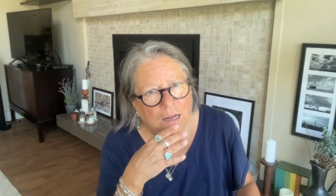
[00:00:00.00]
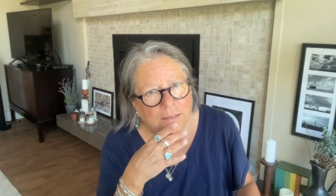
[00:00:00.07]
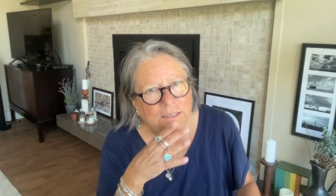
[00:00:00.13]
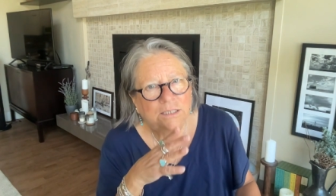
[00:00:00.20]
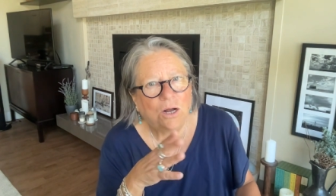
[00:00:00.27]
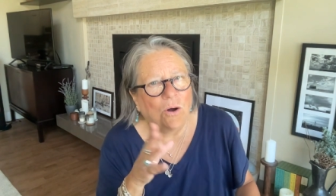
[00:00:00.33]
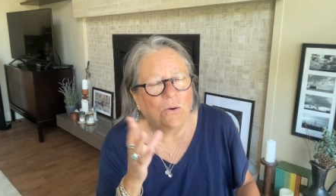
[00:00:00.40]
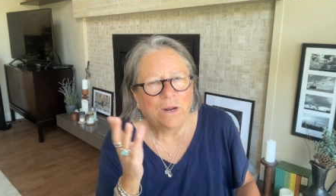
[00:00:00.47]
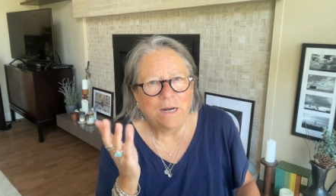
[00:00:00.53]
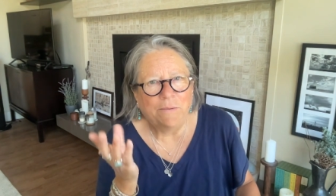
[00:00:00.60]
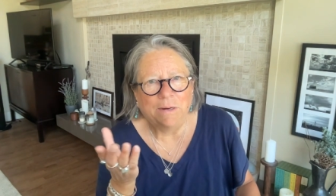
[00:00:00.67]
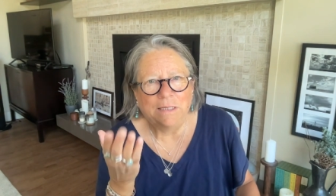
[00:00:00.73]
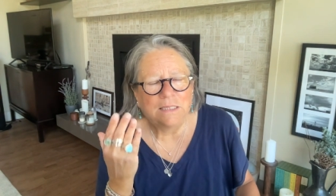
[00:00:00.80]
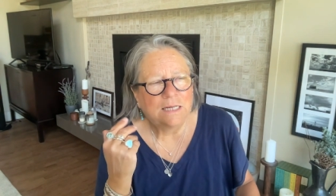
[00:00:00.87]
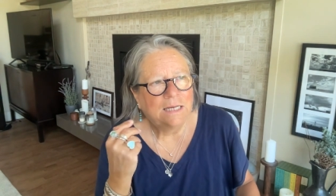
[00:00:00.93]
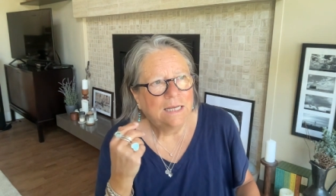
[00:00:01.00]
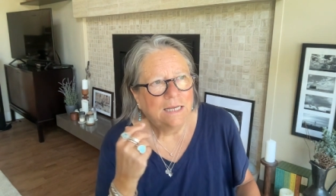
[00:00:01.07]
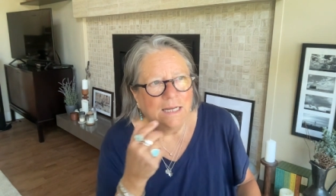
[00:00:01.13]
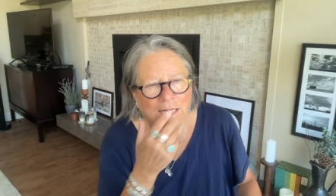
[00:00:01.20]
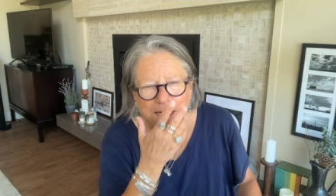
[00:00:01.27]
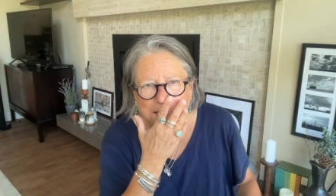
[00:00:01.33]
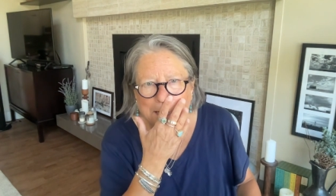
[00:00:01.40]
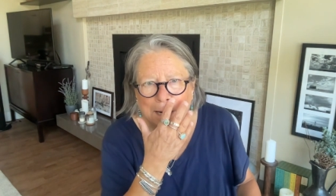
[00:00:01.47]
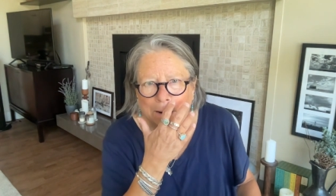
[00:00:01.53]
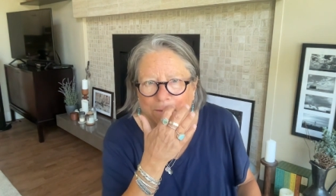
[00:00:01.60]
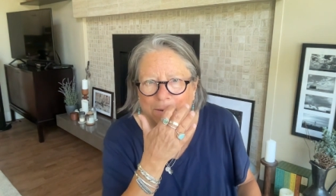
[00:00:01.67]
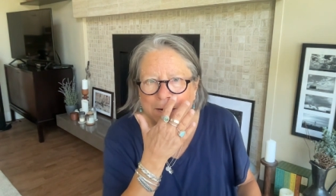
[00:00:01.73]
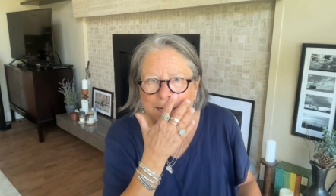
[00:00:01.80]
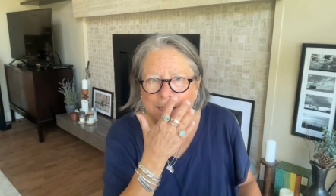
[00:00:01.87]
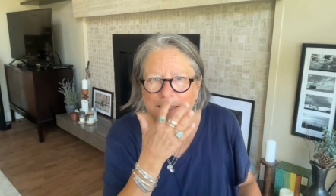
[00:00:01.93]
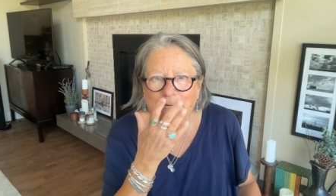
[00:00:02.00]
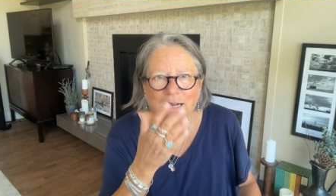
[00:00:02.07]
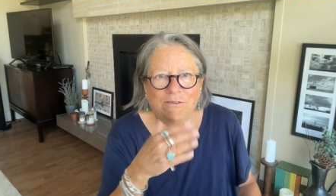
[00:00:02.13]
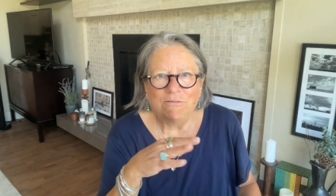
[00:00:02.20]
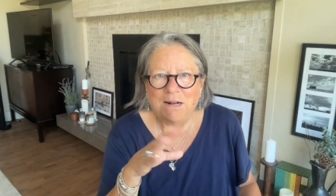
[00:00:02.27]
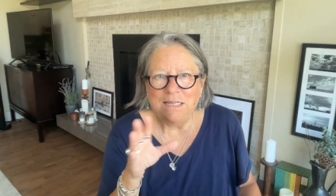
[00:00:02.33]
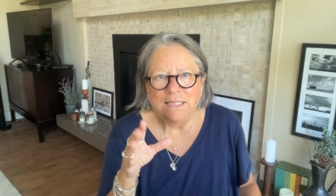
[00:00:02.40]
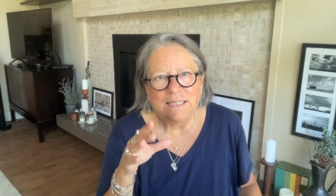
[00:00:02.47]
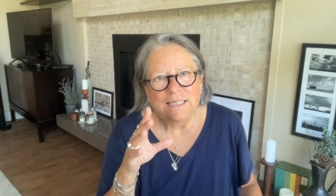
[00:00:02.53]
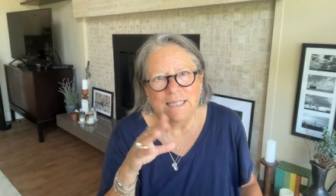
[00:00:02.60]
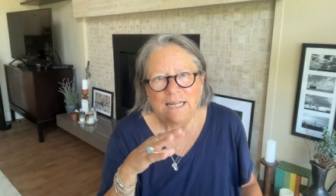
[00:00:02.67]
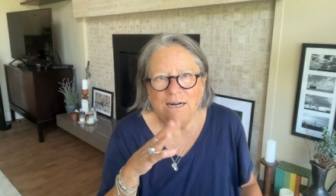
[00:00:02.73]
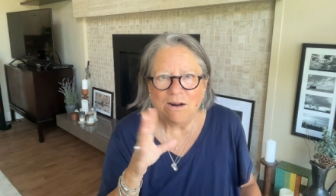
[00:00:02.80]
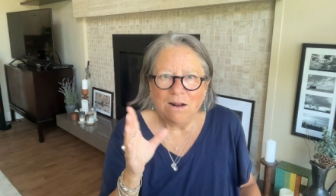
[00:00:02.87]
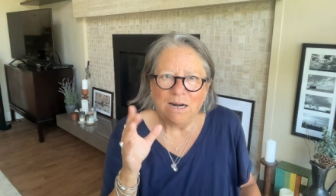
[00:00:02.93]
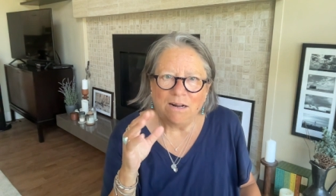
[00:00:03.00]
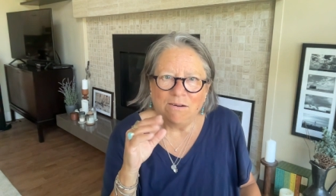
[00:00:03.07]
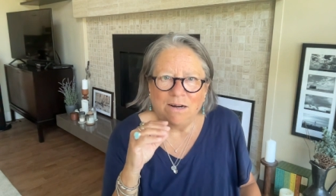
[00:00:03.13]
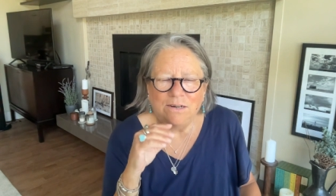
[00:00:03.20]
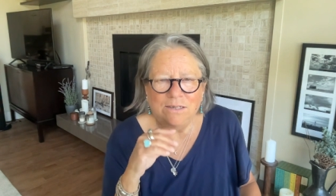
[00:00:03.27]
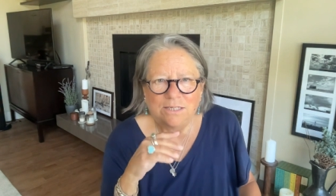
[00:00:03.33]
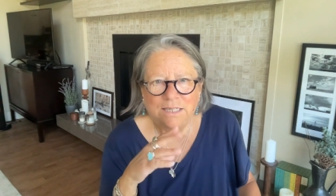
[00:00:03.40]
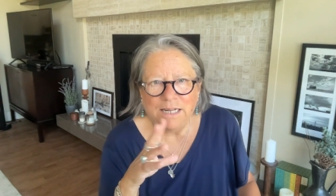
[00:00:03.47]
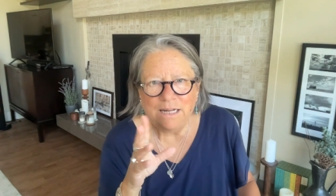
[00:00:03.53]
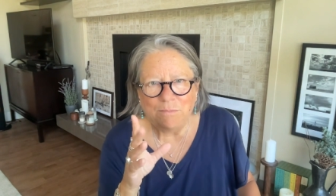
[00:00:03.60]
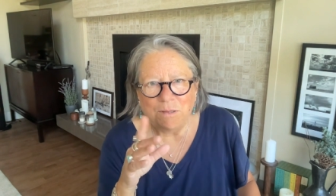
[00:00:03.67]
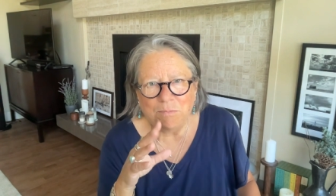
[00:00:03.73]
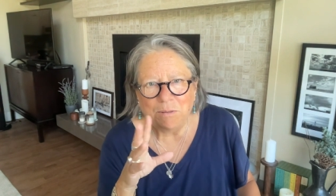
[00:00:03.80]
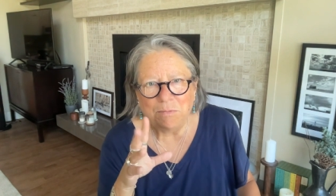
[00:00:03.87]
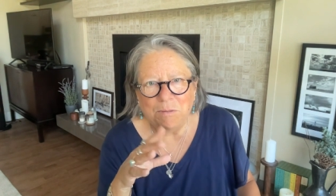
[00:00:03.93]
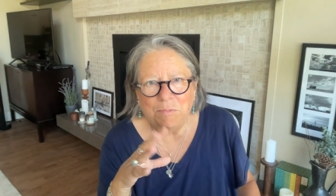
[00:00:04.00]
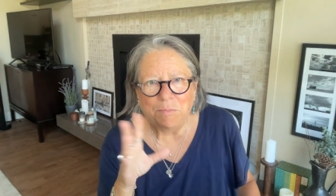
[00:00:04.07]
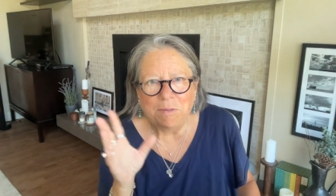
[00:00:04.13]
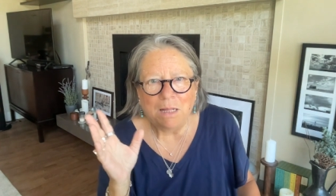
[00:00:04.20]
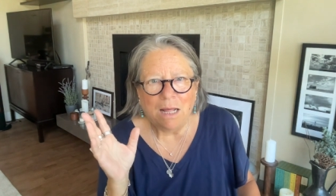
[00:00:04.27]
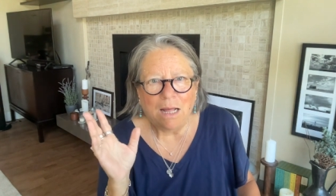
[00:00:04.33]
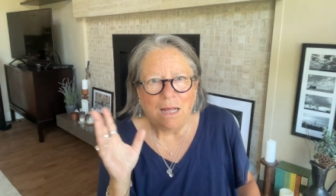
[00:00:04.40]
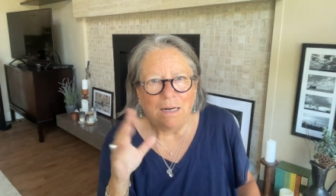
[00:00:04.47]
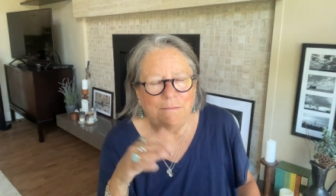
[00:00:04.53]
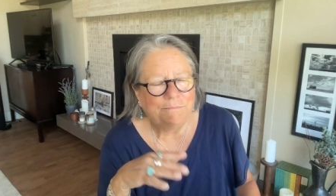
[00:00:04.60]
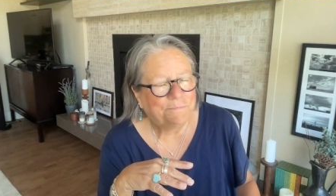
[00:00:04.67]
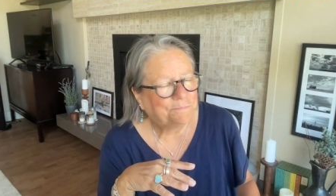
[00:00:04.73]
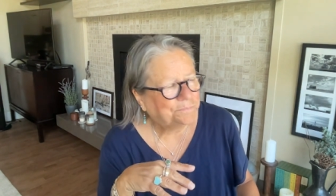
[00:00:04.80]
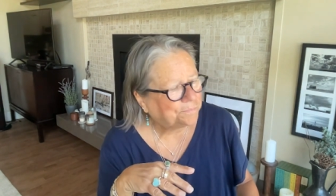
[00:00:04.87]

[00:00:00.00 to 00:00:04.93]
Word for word: so, anyways, you know, and he just kind of writes this letter. I don't understand, blah, blah, blah, blah, blah. And